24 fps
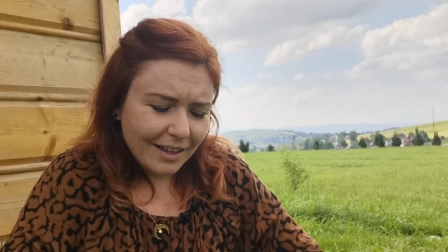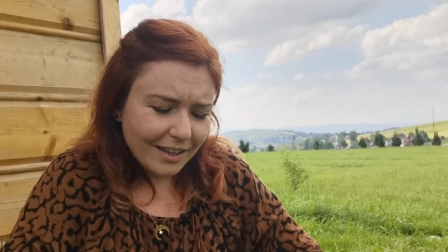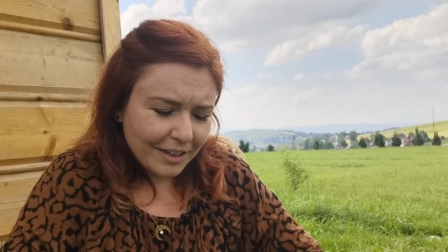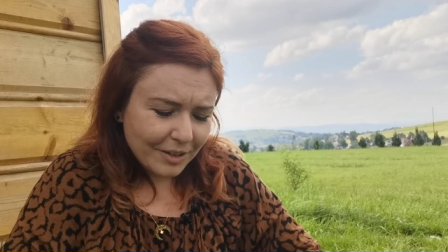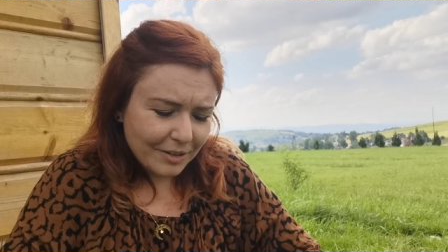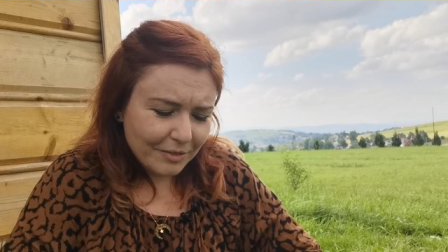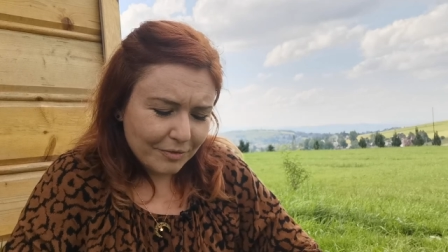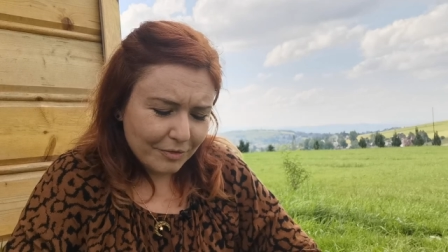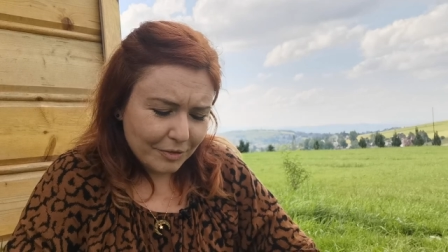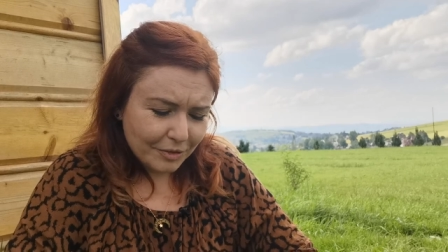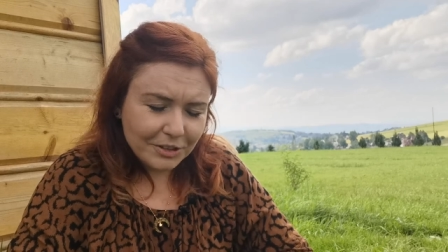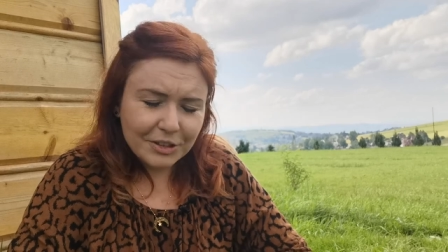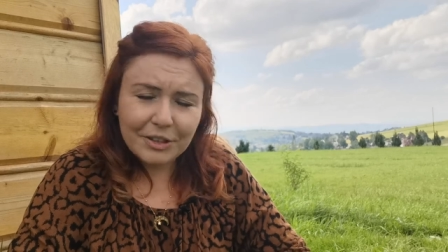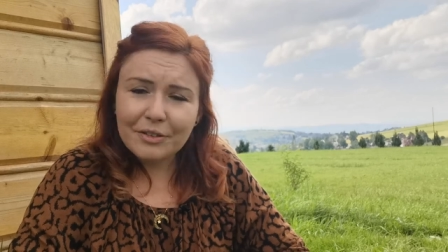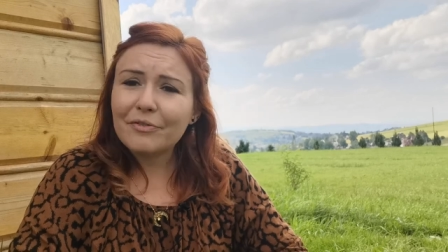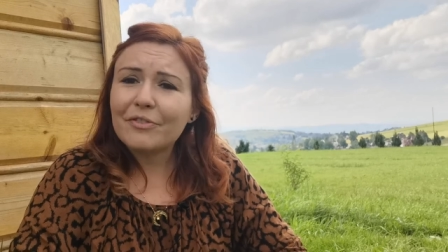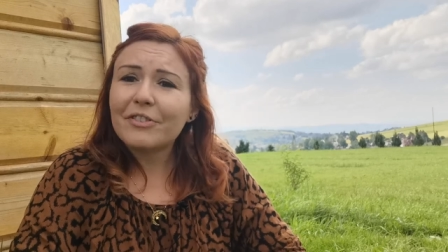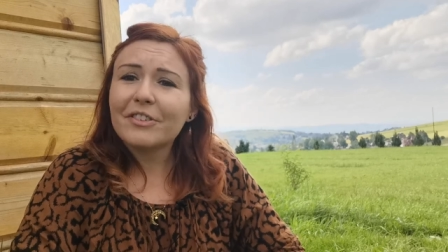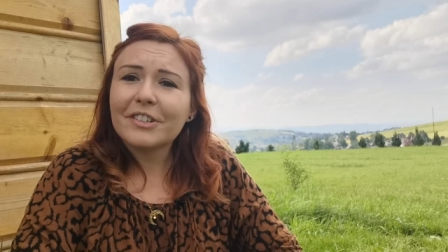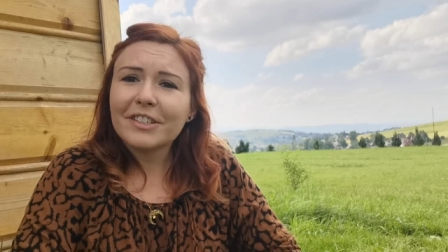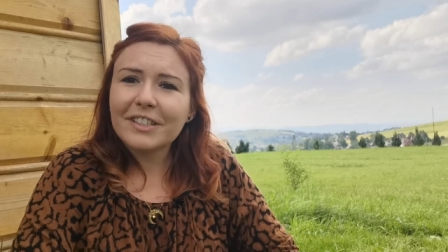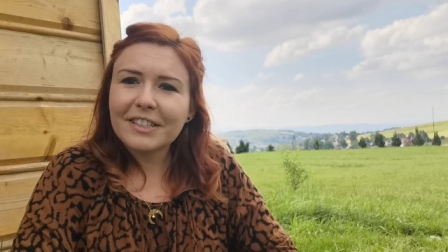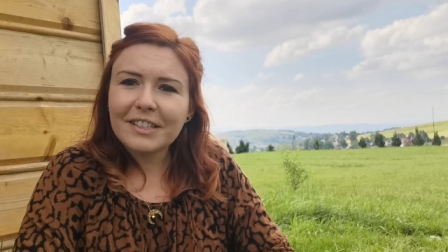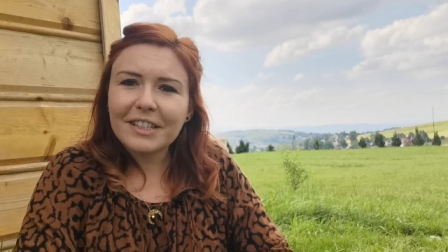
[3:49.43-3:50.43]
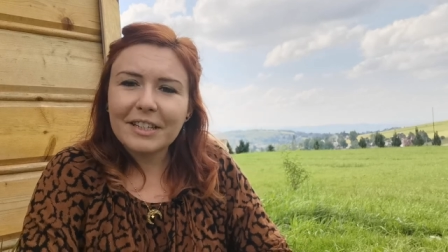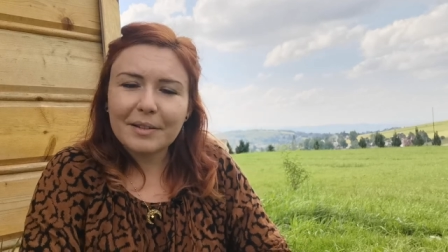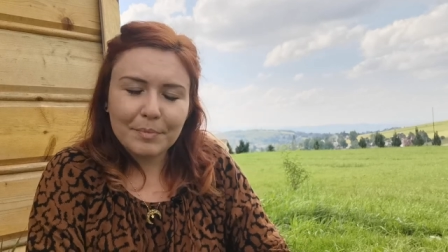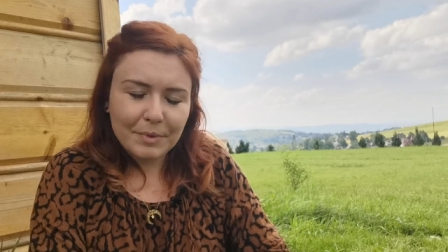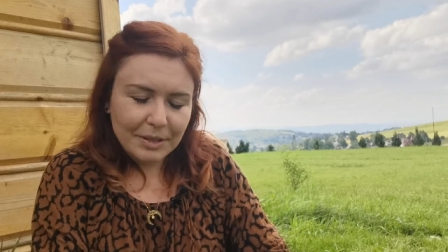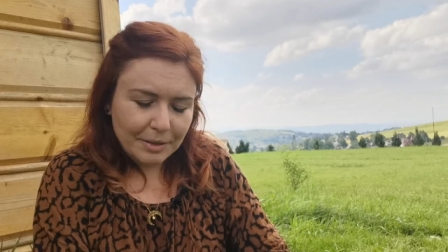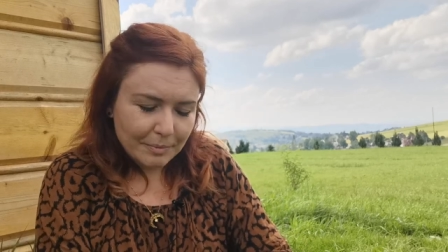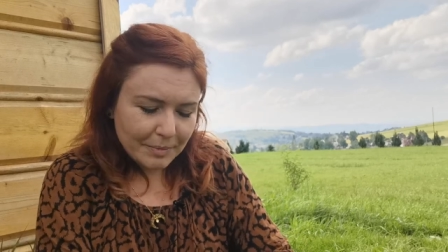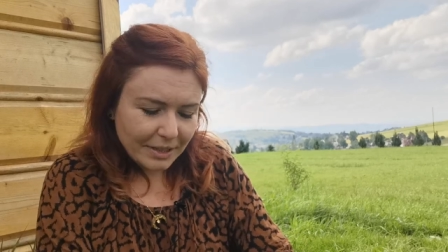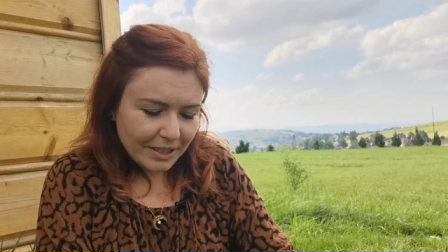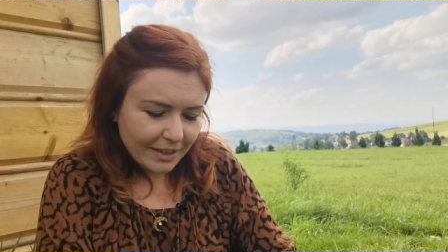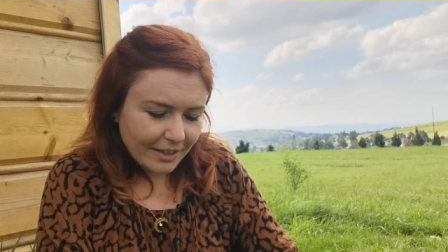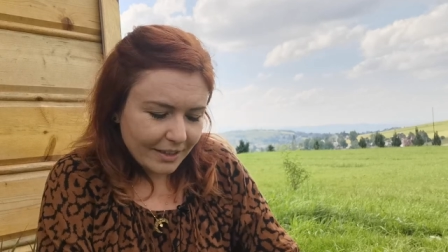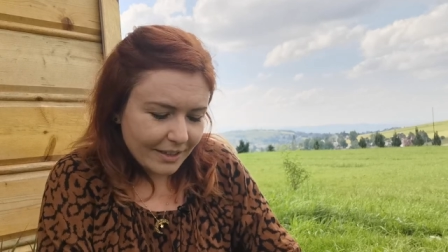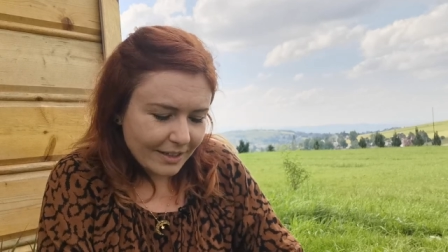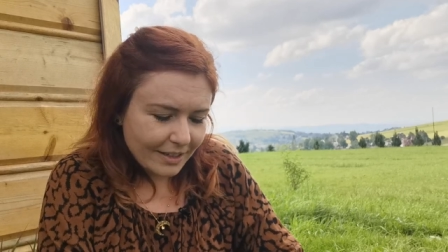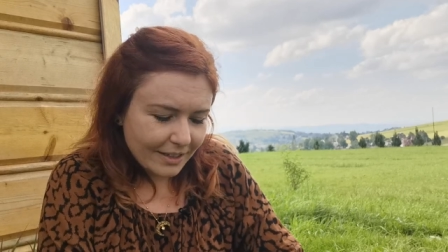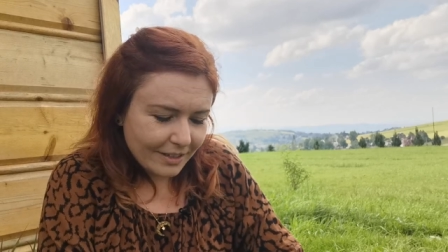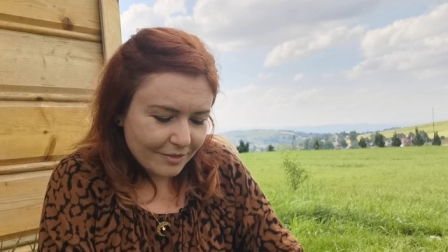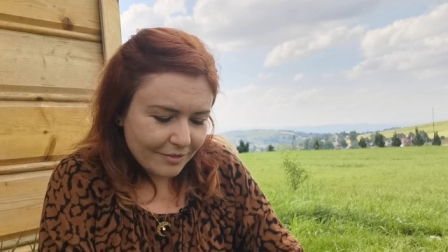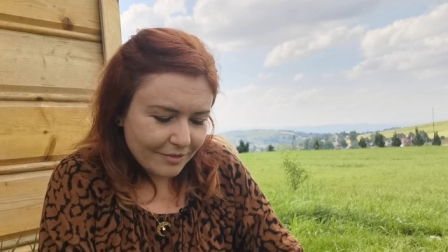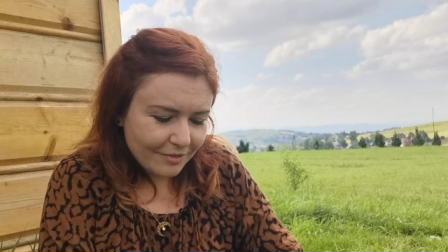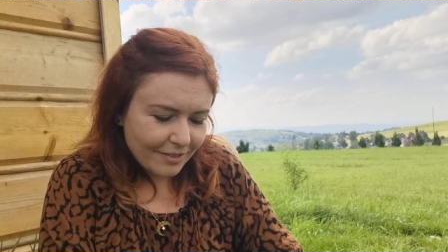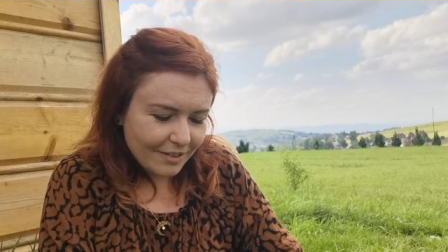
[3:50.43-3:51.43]
uh, for the first time in my
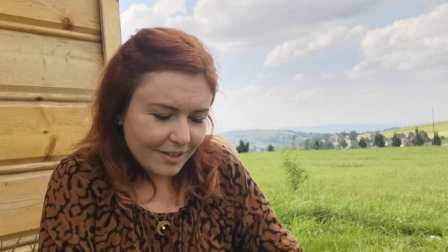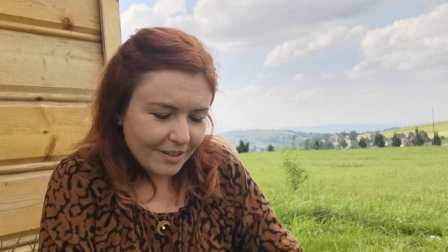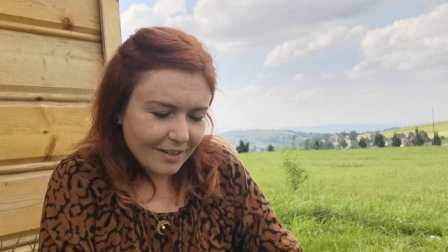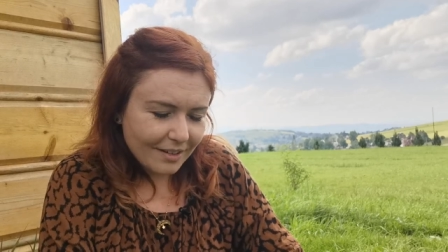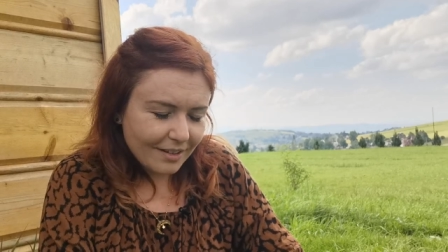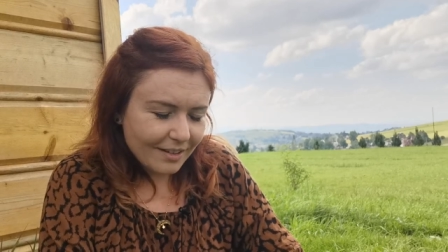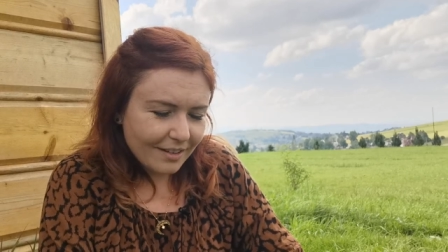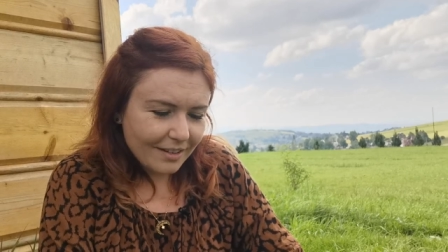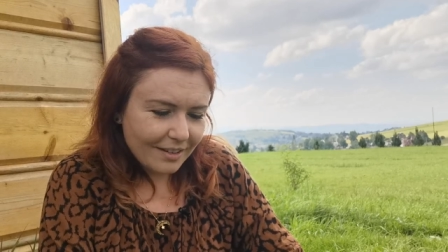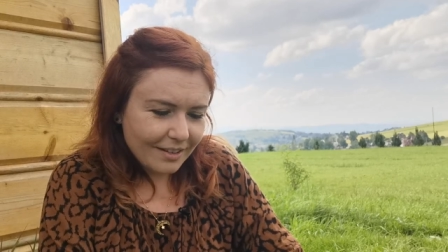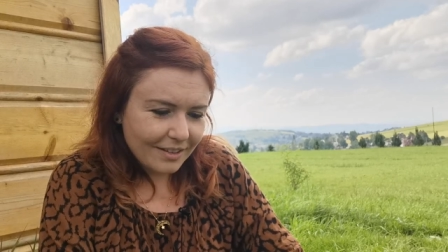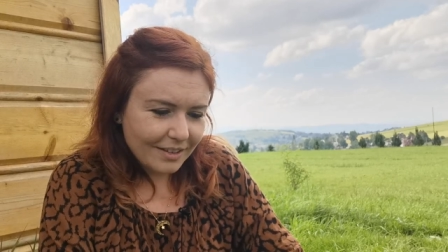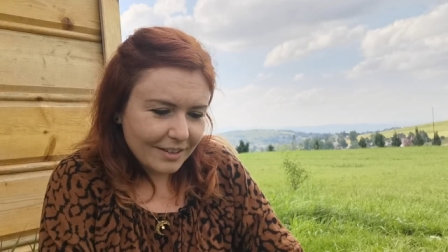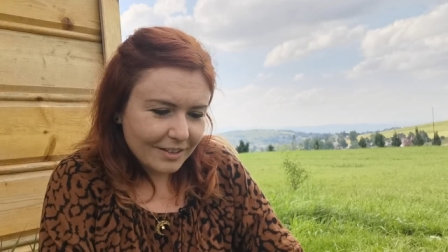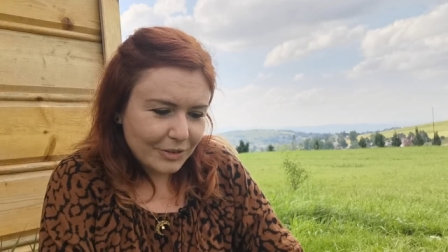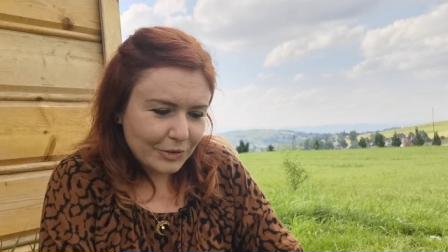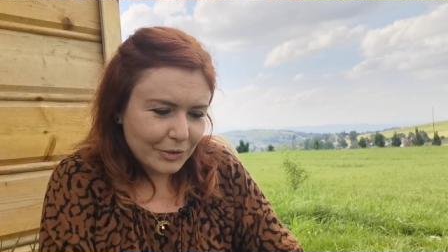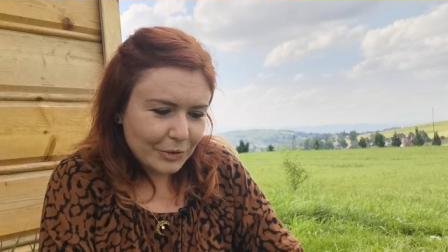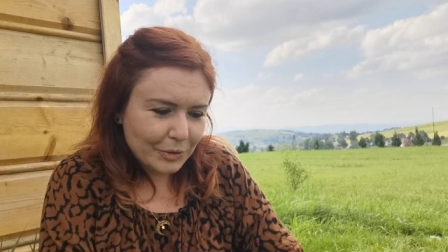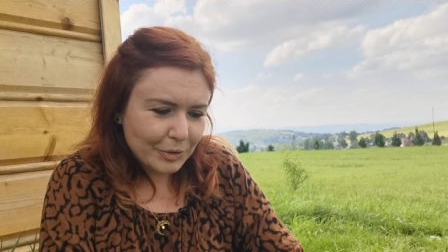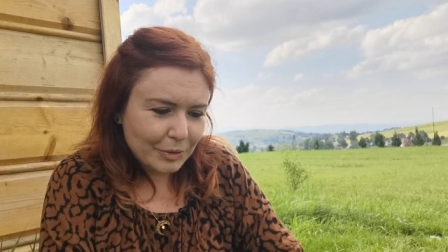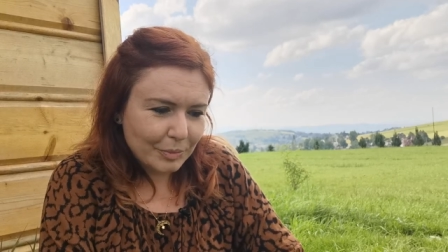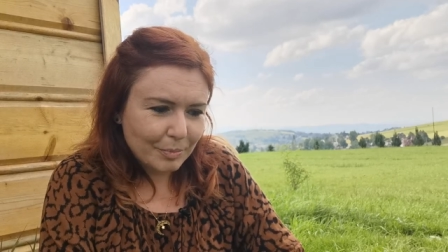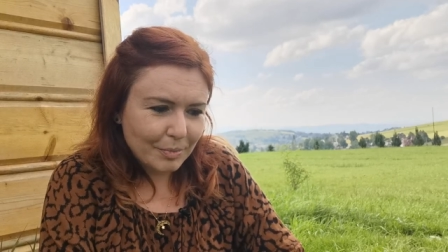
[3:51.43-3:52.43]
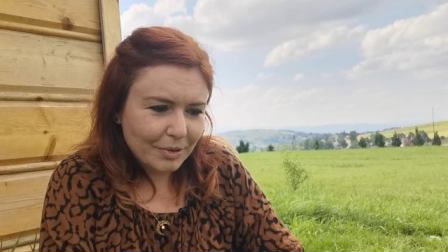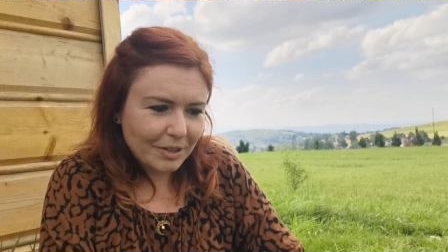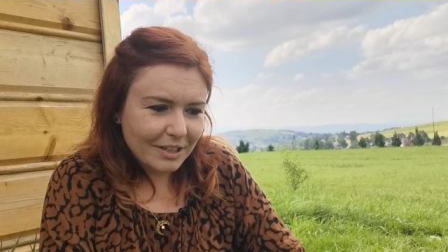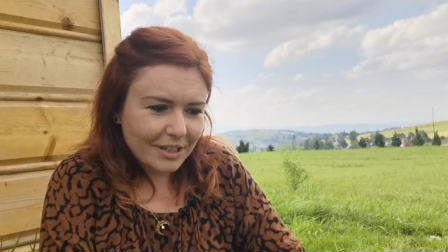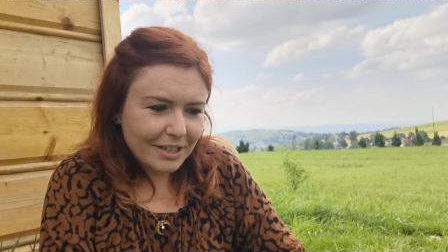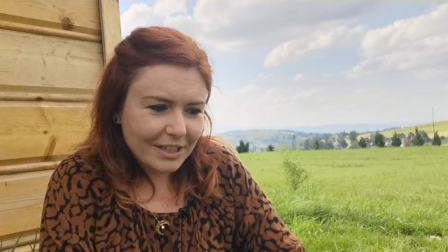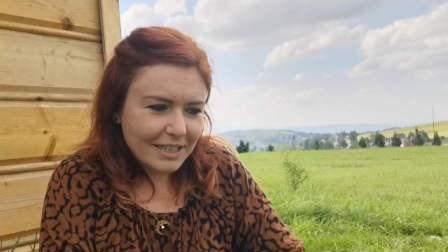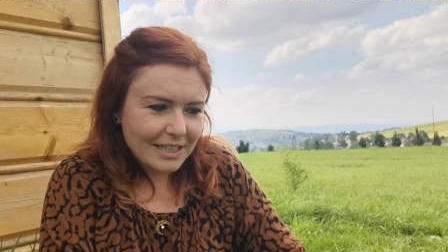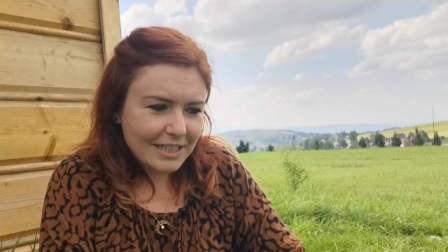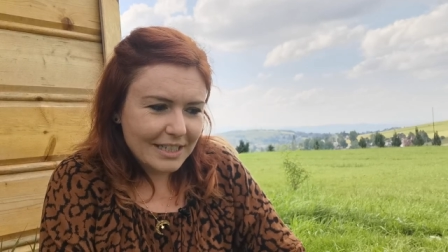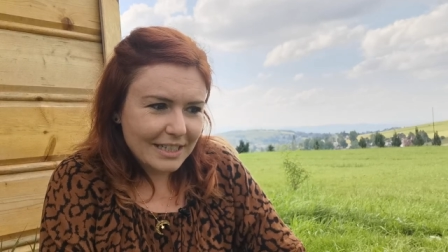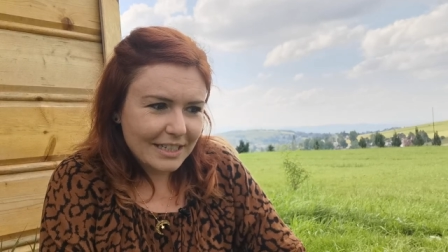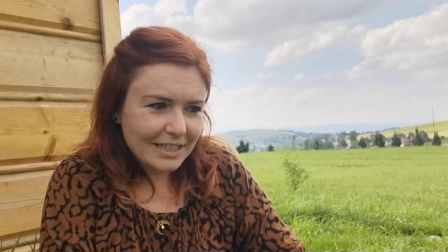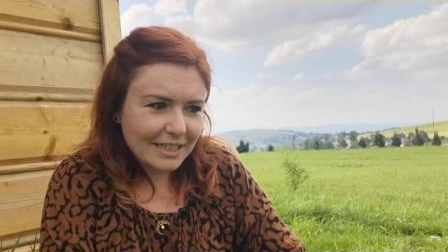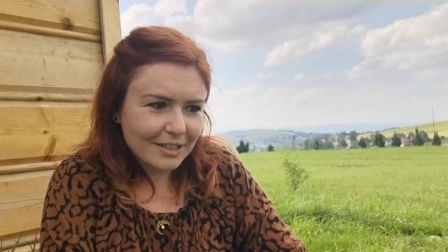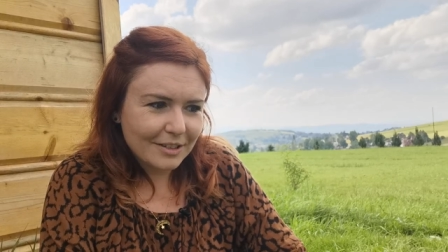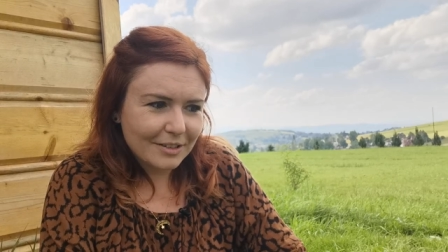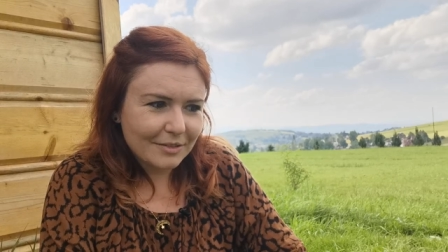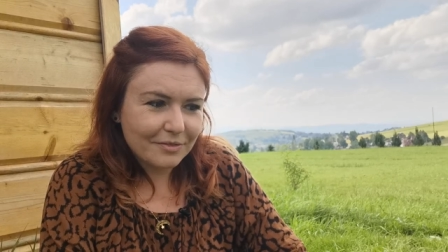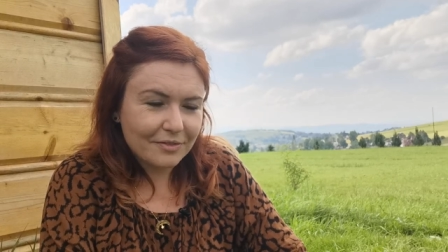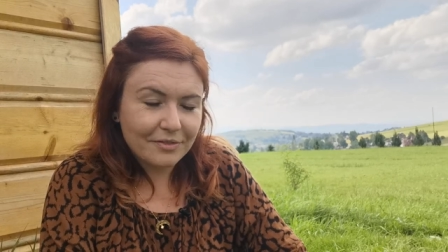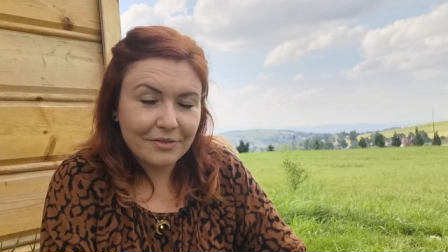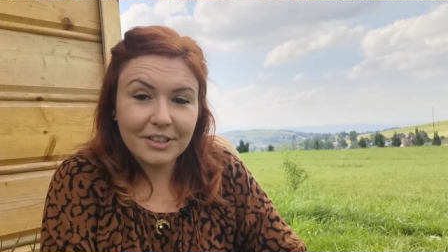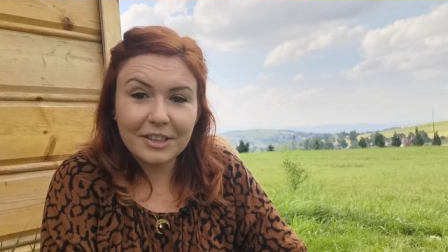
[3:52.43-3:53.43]
life I took part
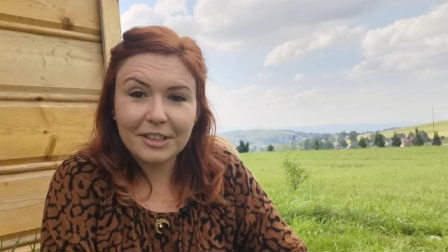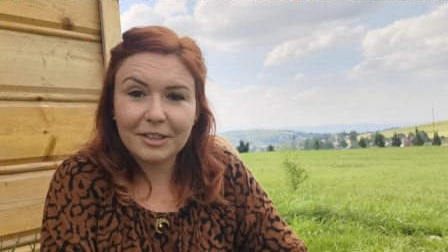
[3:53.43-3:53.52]
in